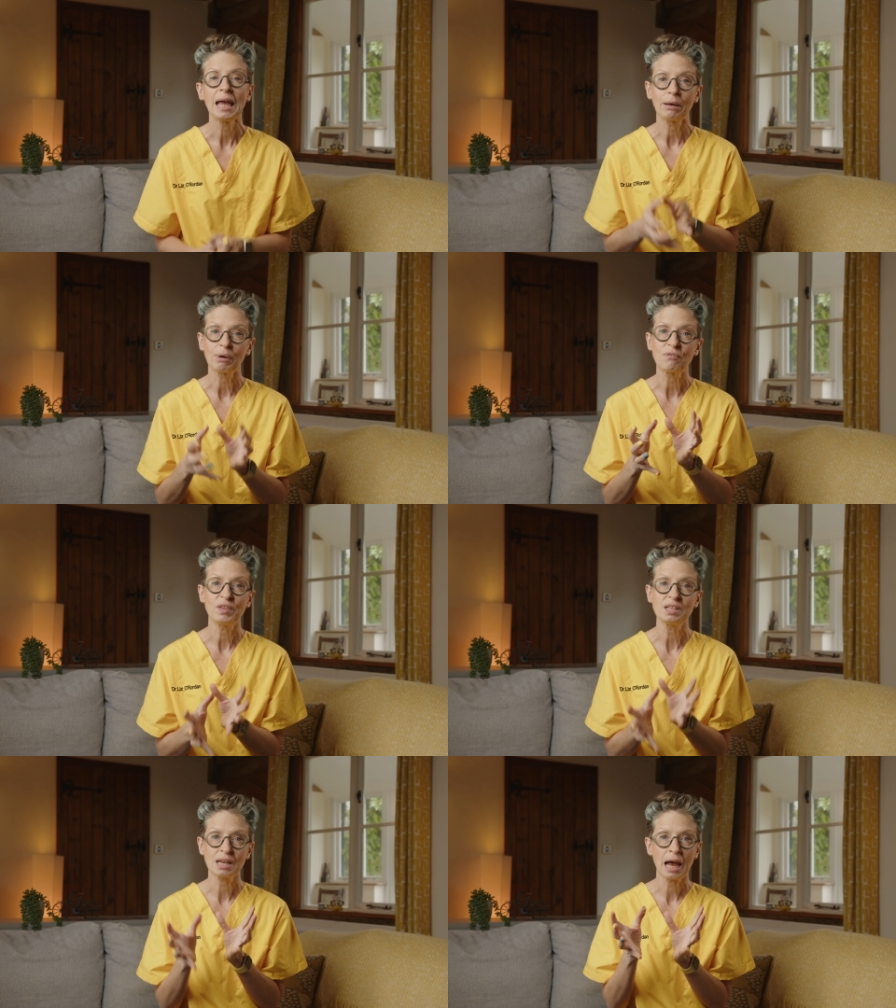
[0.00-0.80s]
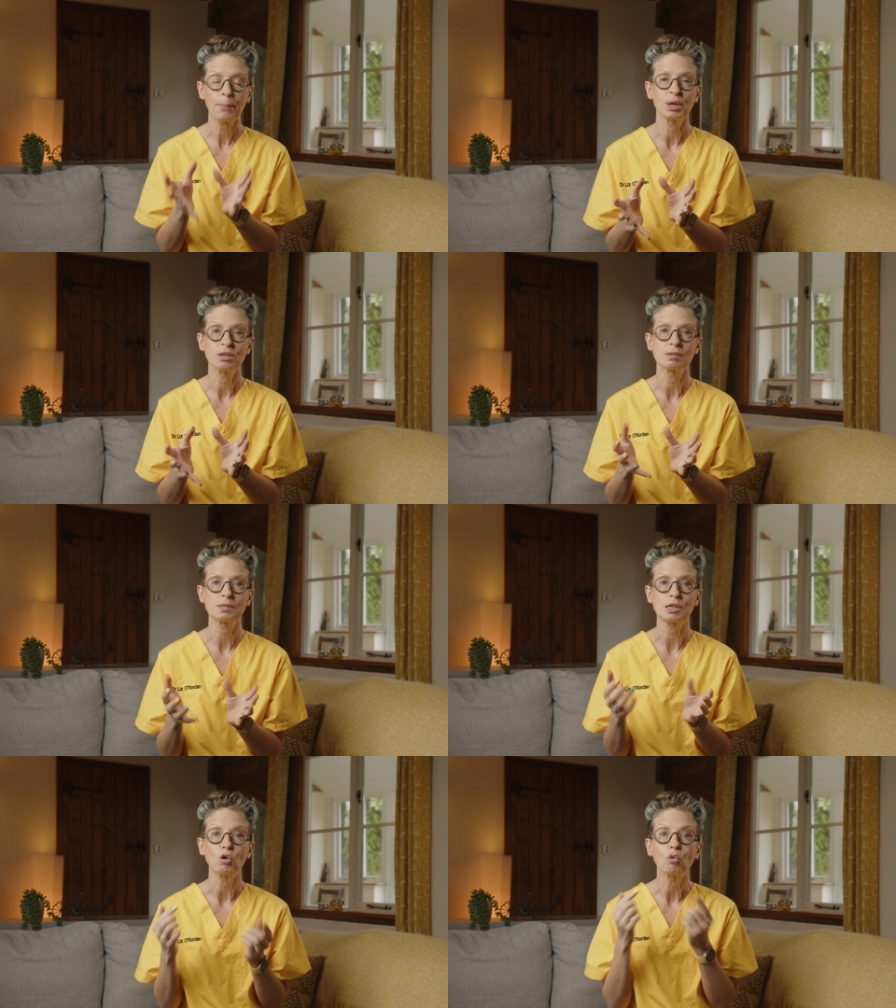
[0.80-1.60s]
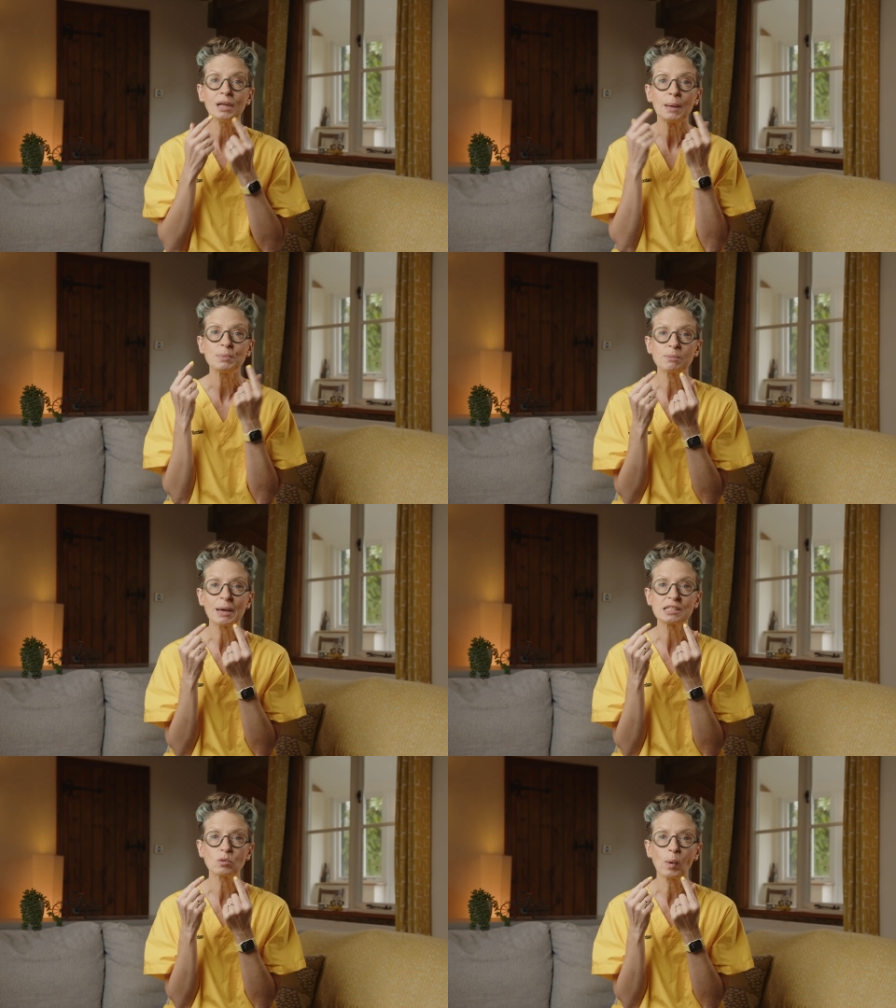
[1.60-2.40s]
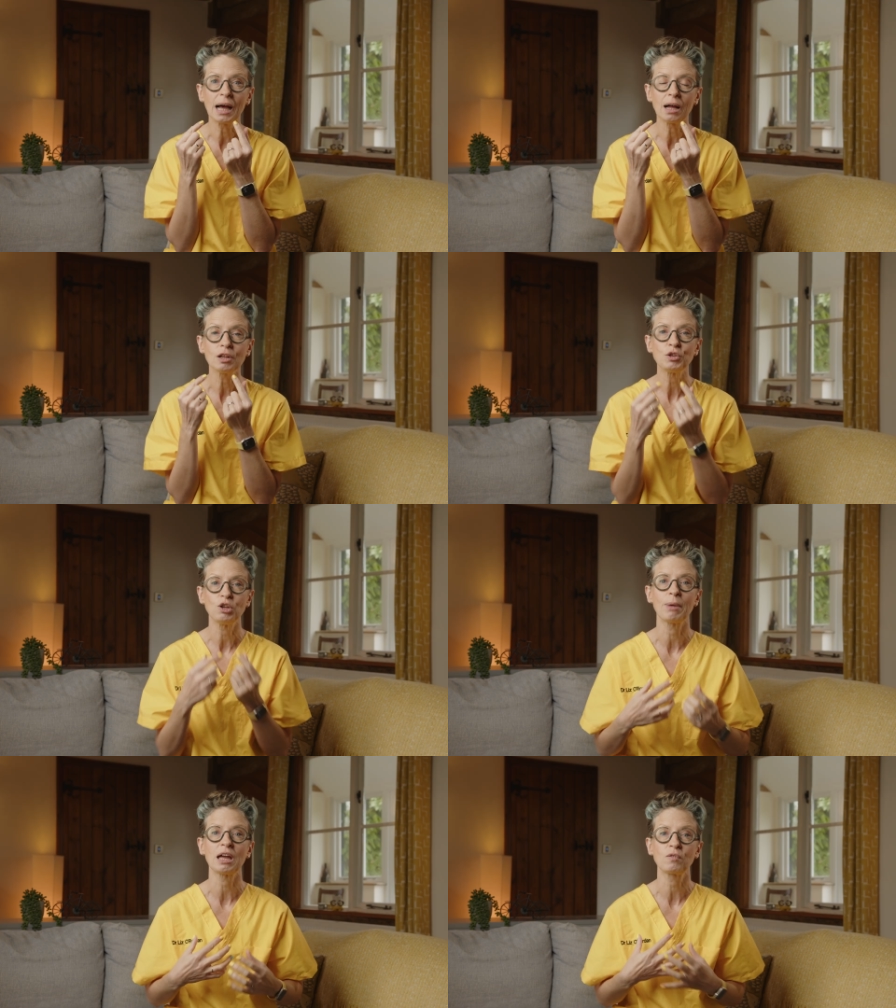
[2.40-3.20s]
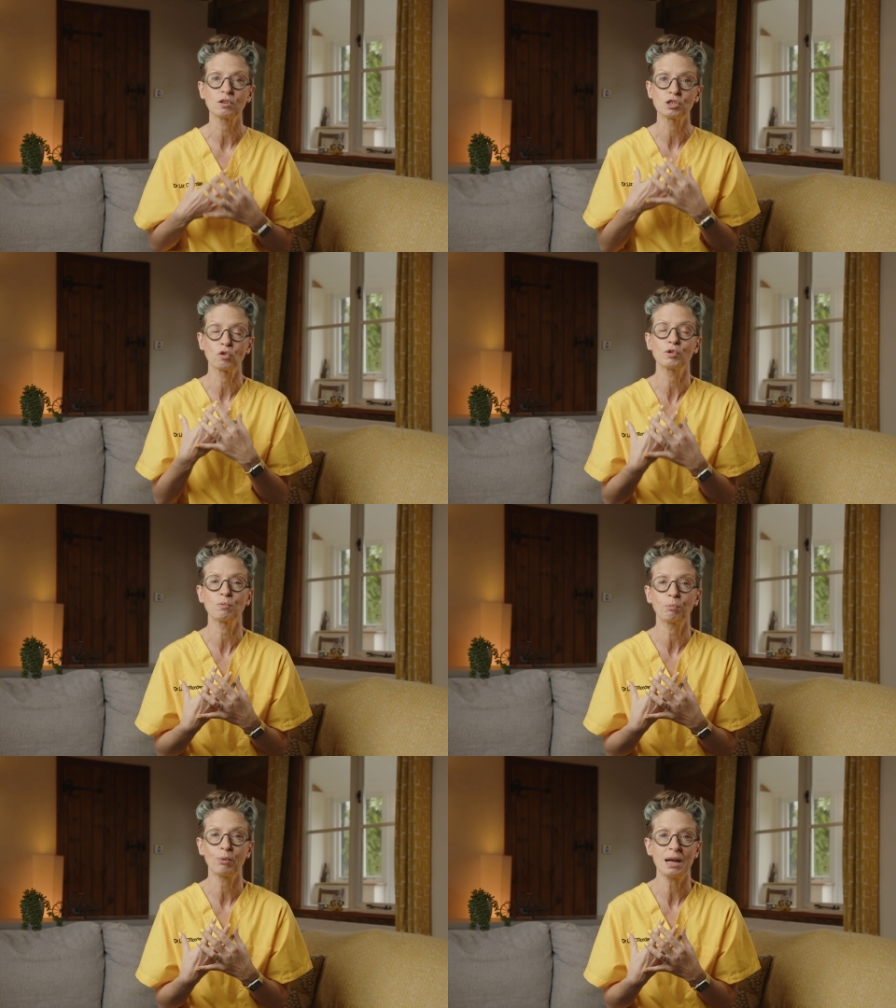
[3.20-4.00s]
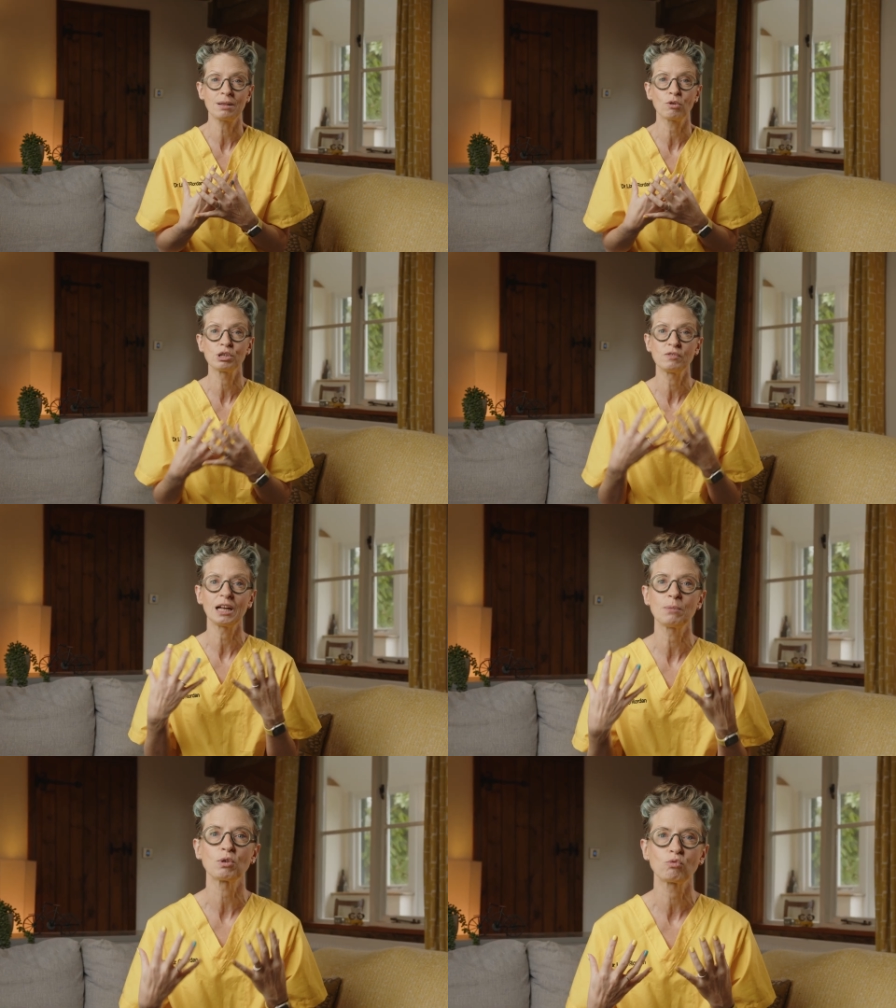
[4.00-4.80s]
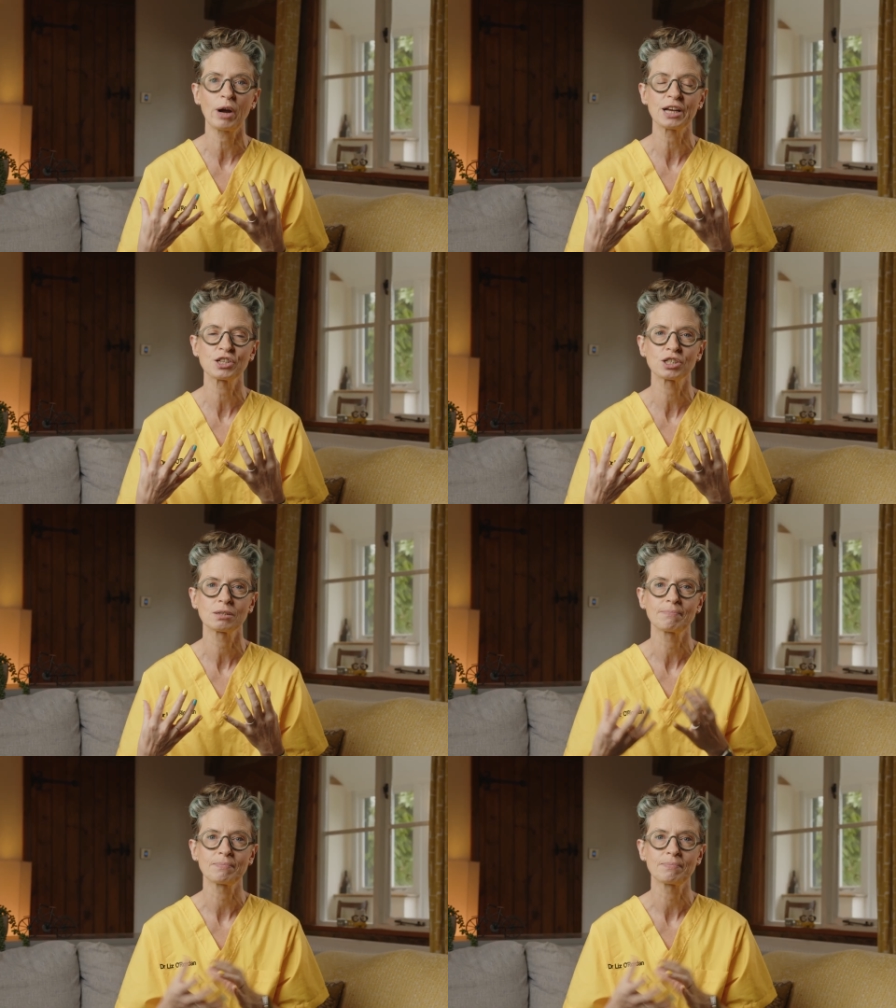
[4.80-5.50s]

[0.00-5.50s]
Now, if this happens, your lips may swell, you may feel short of breath or develop a rash.